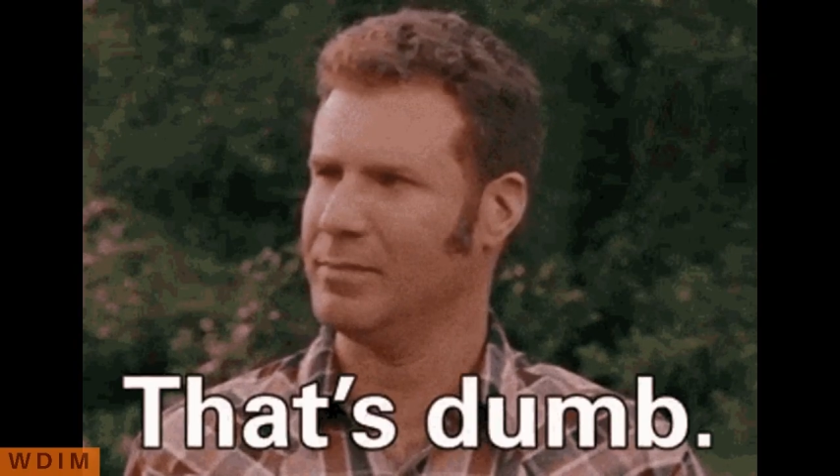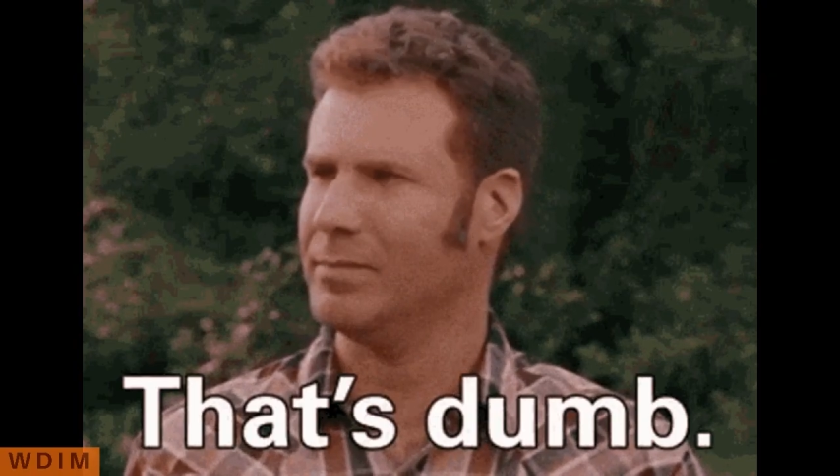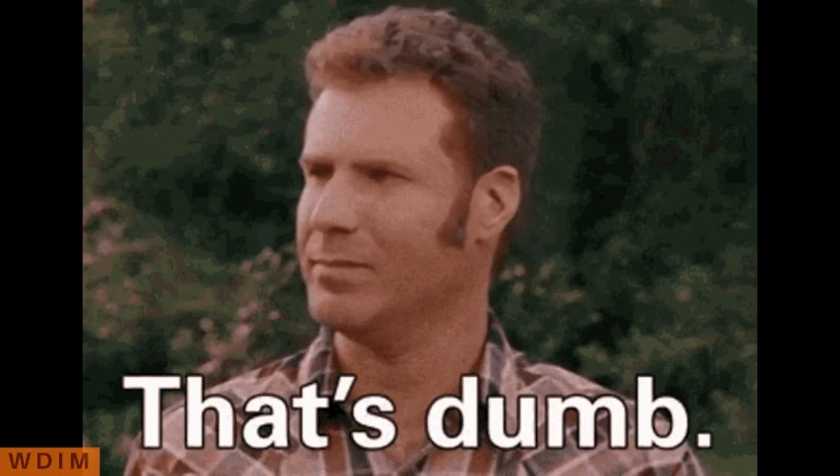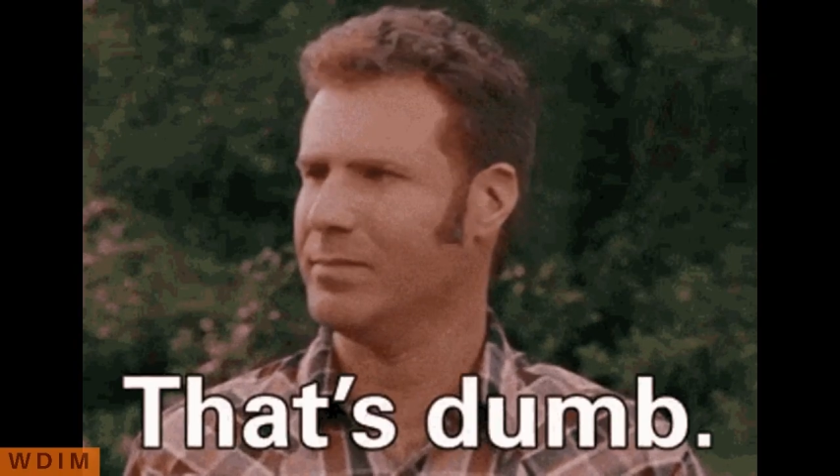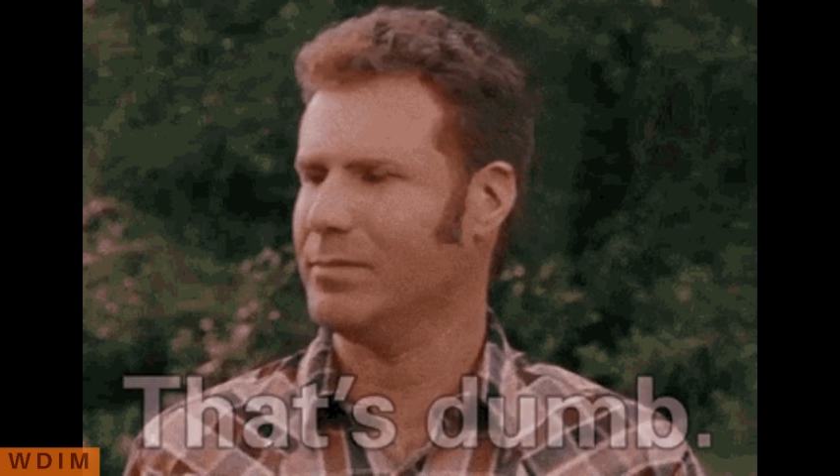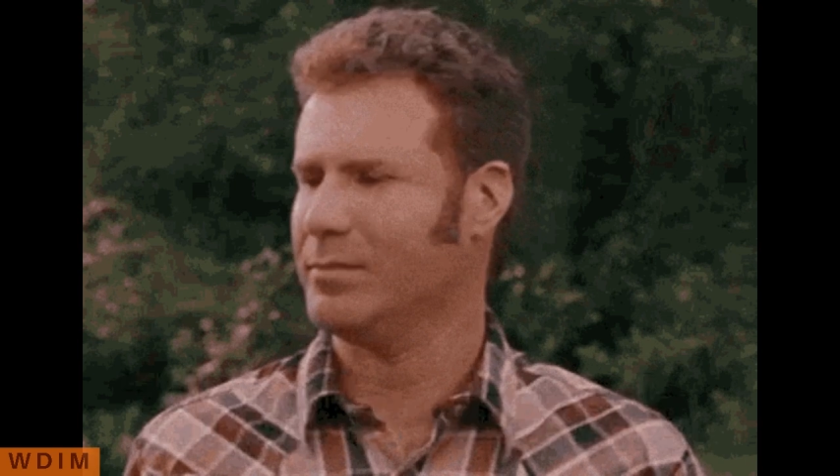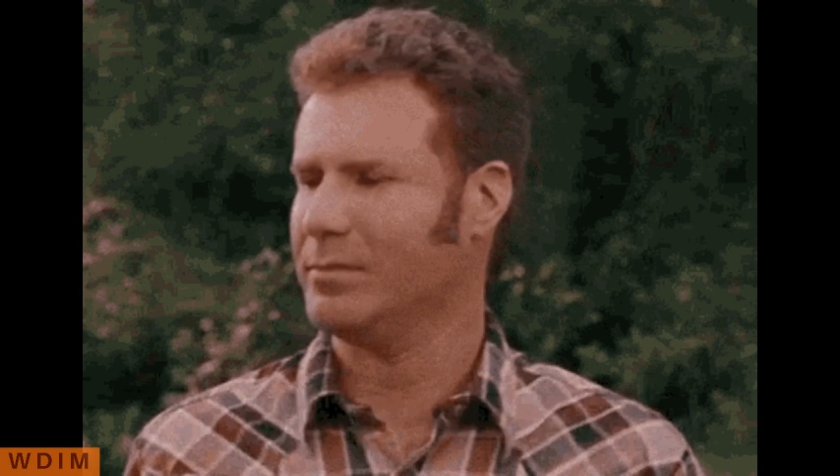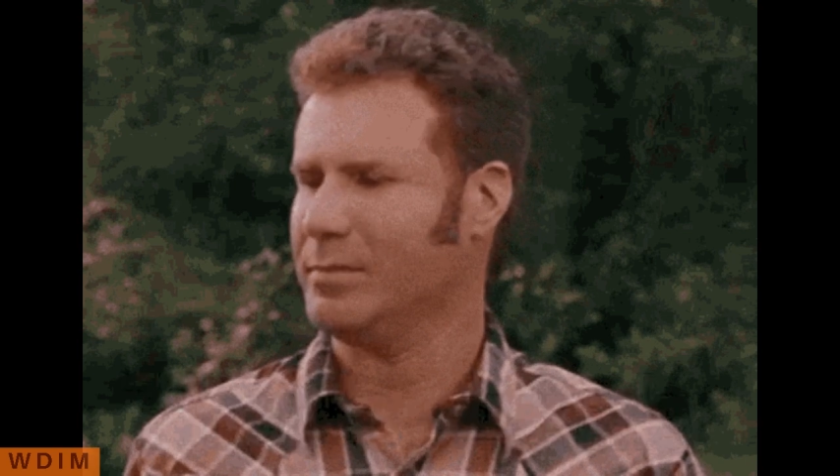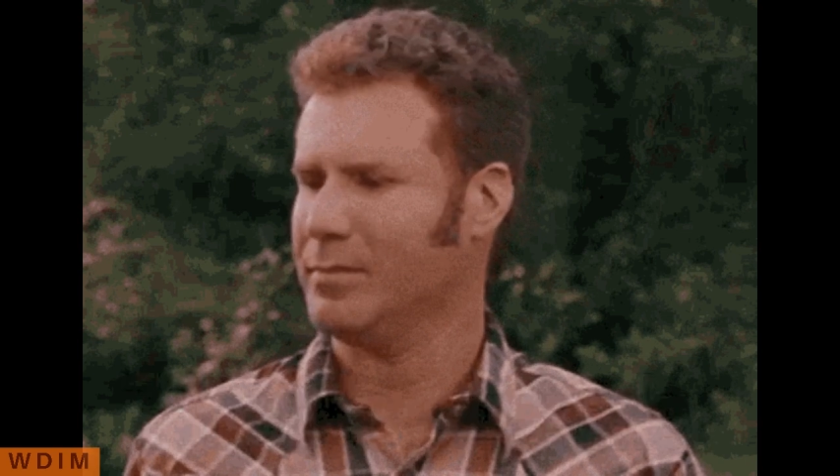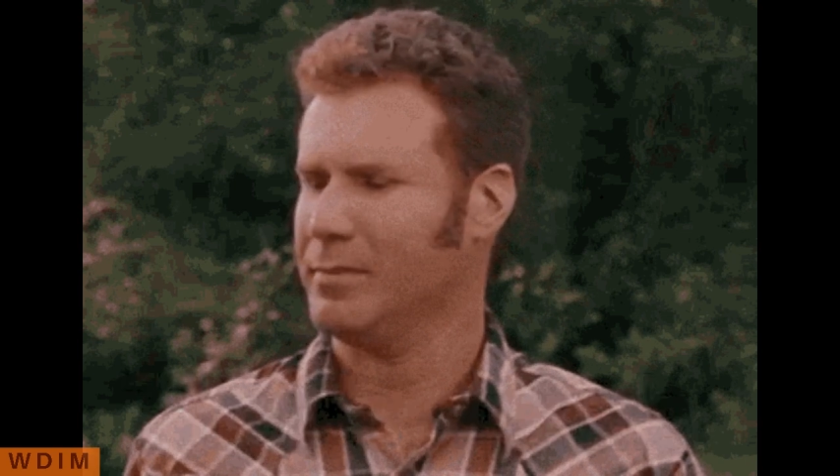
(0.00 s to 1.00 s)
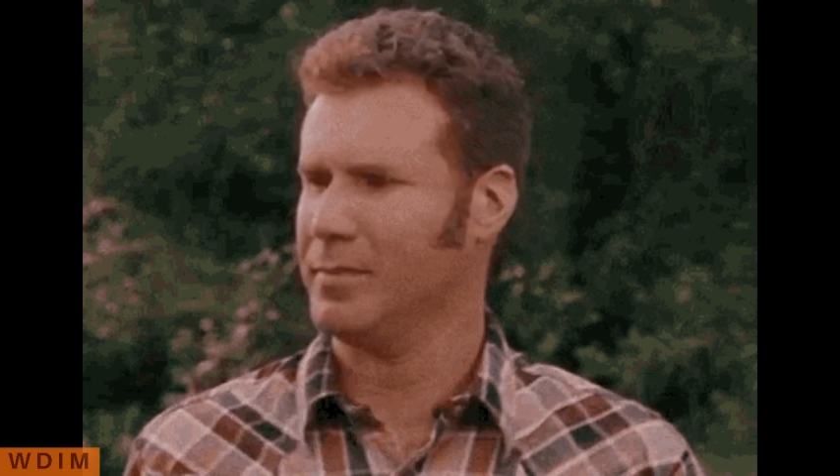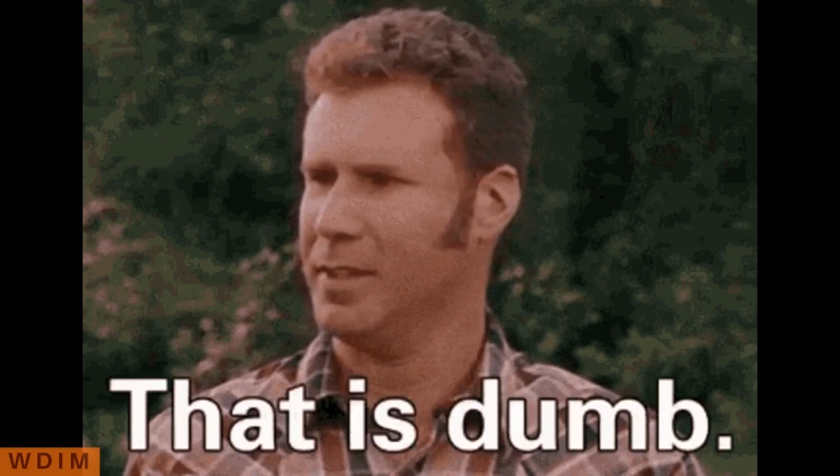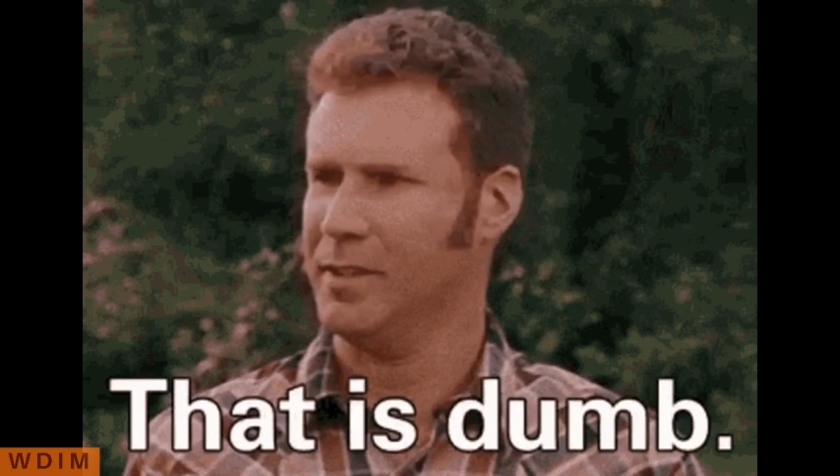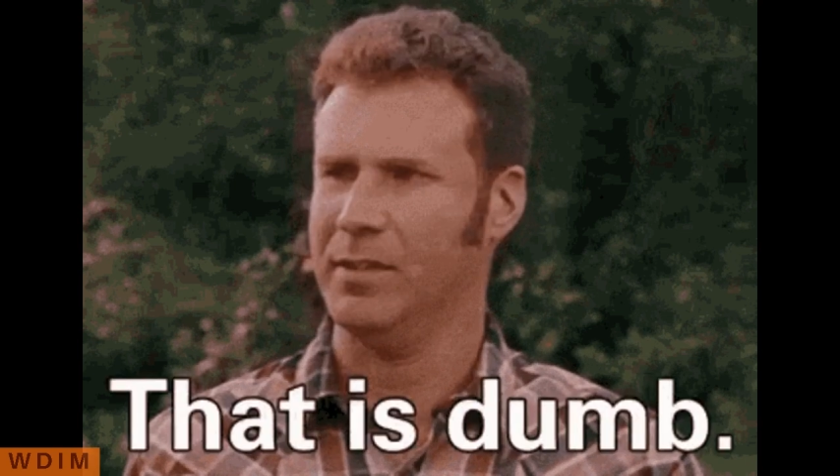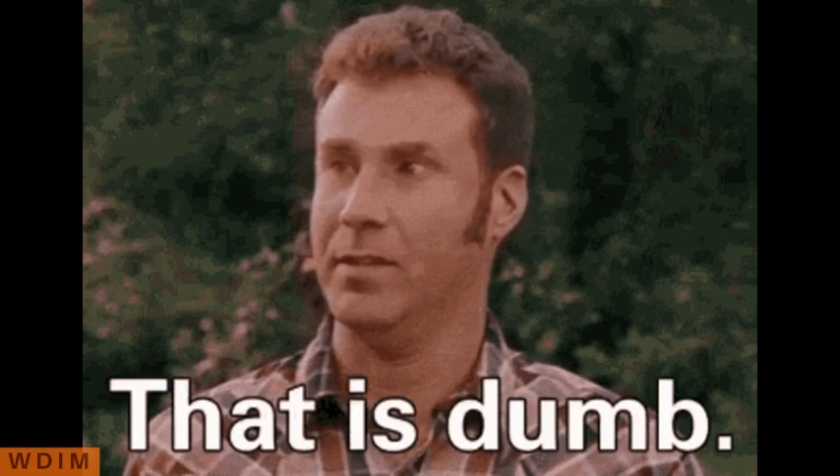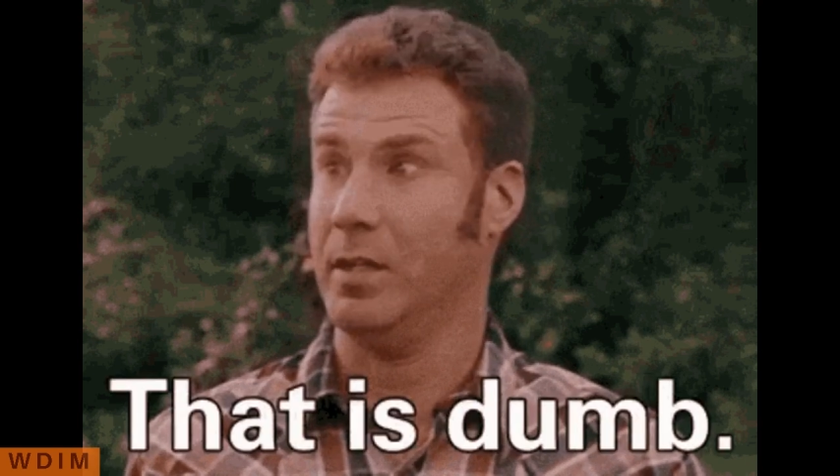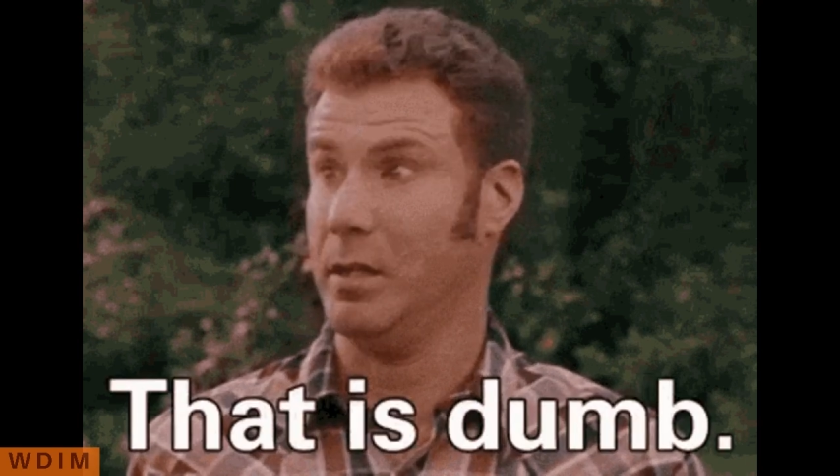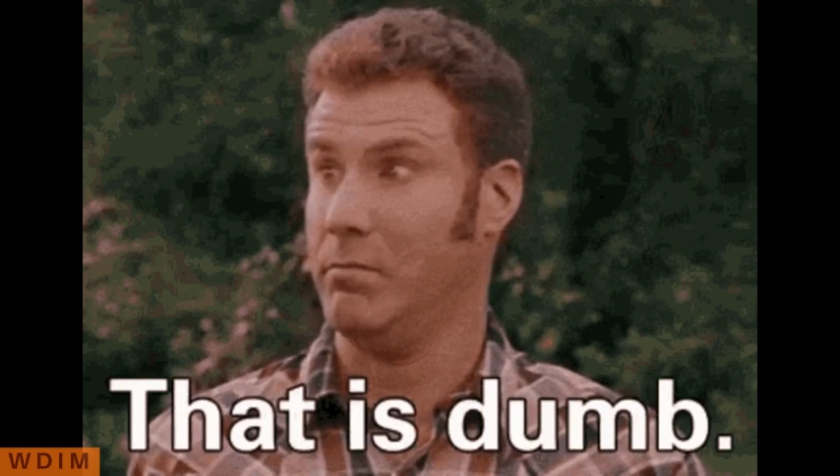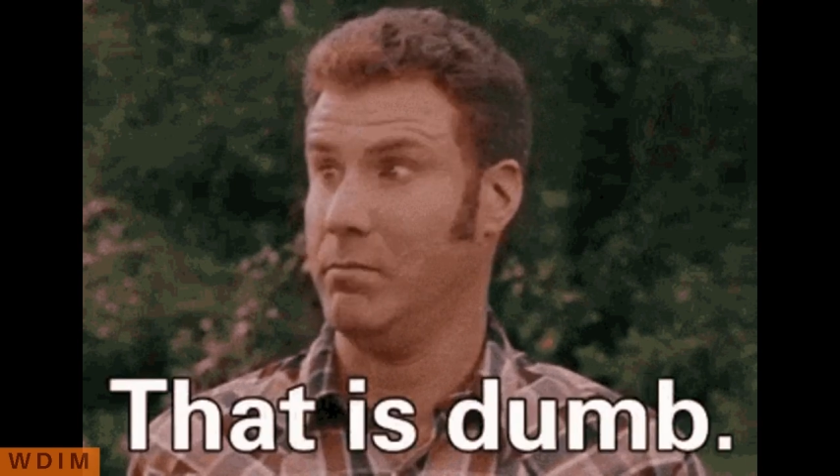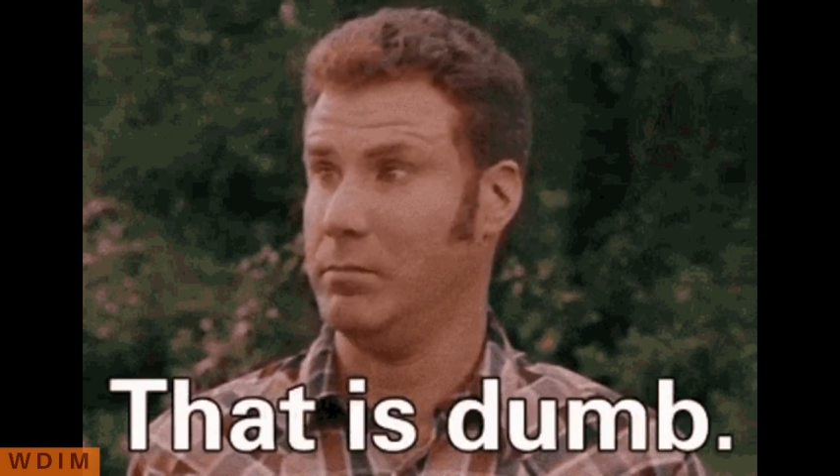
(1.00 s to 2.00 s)
So I don't think that that is what is
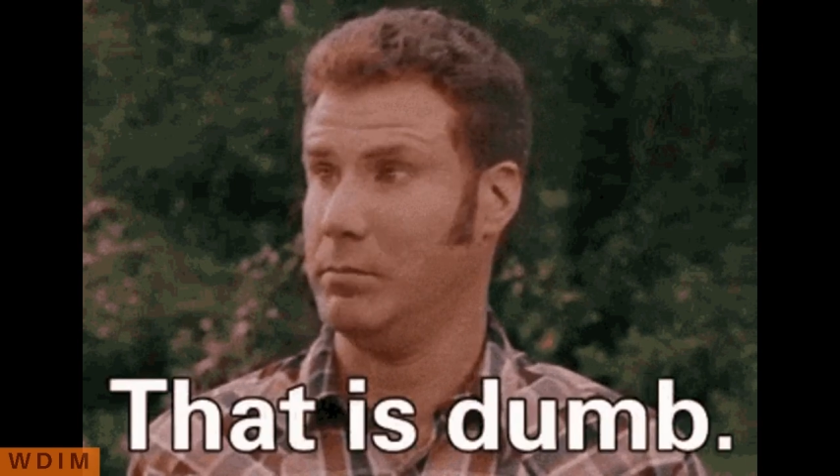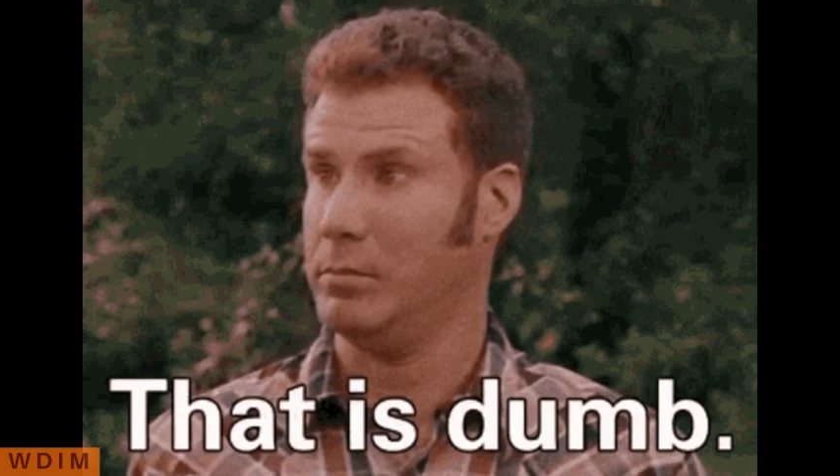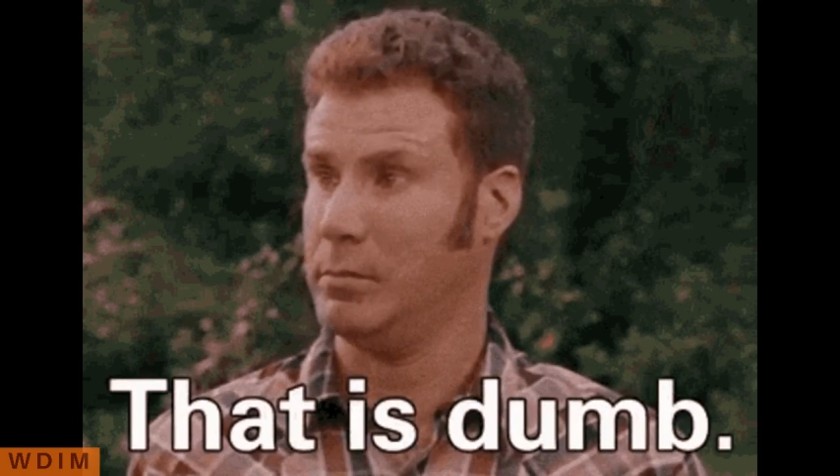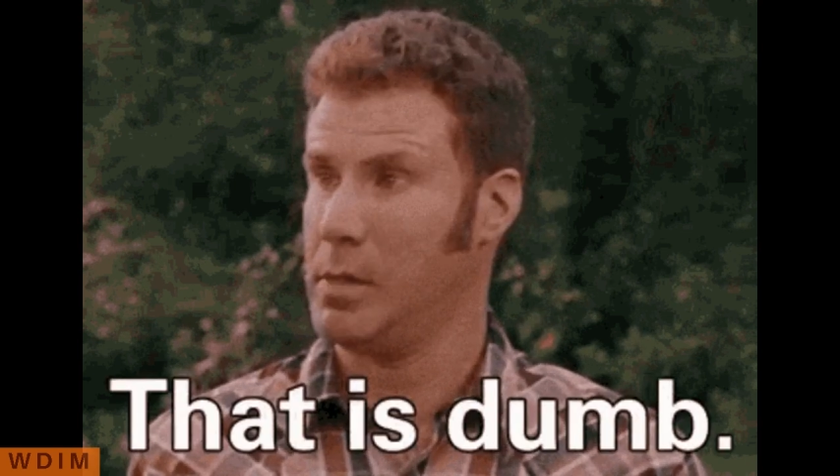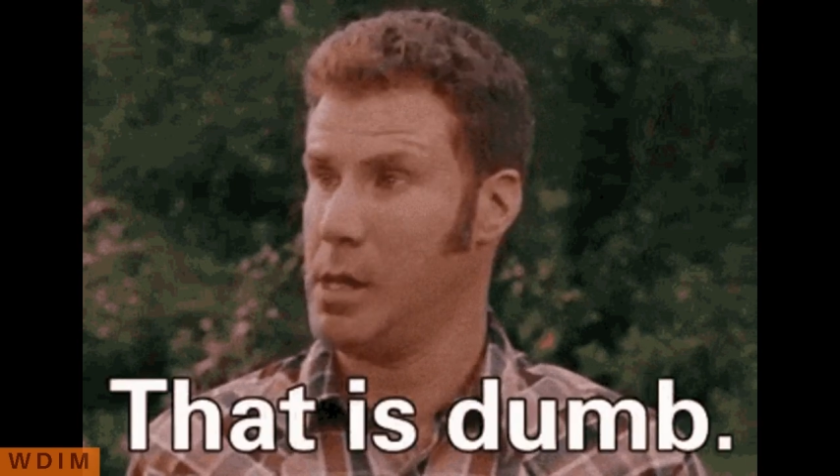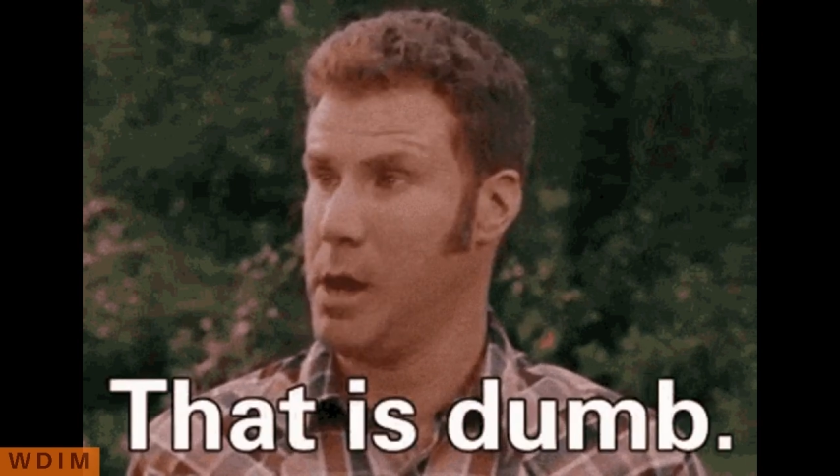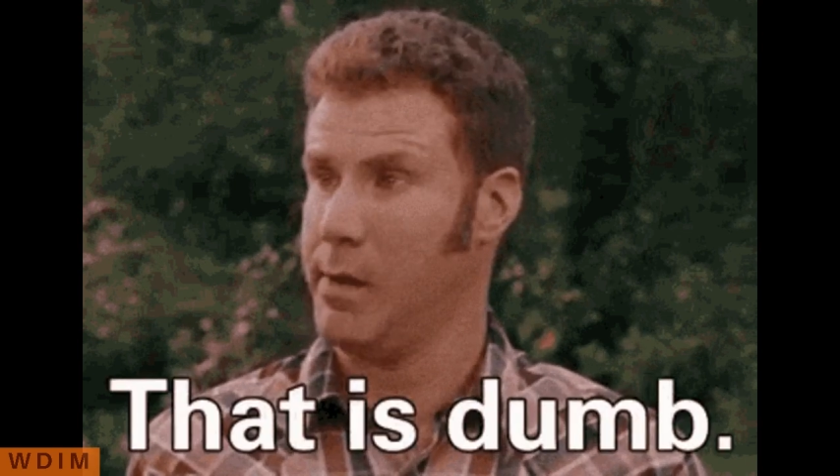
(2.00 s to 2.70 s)
going on. I think